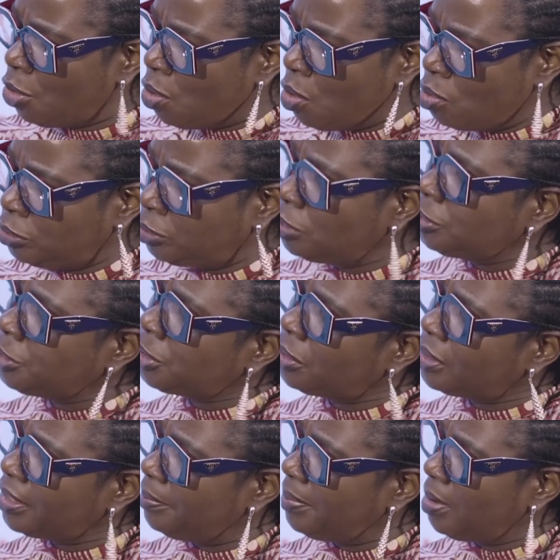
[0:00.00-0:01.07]
"Oh, don't
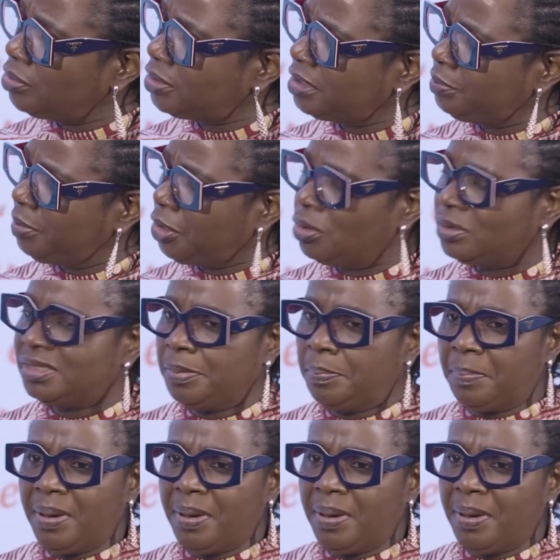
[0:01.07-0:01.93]
talk about it," because oh, yeah.